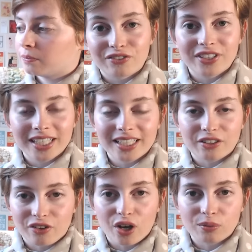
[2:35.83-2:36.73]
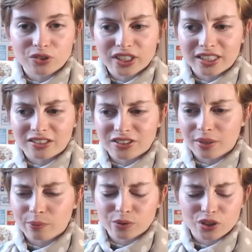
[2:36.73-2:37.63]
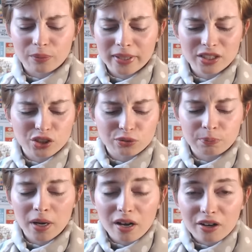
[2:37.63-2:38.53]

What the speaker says: That feeling of homesickness that Tóibín just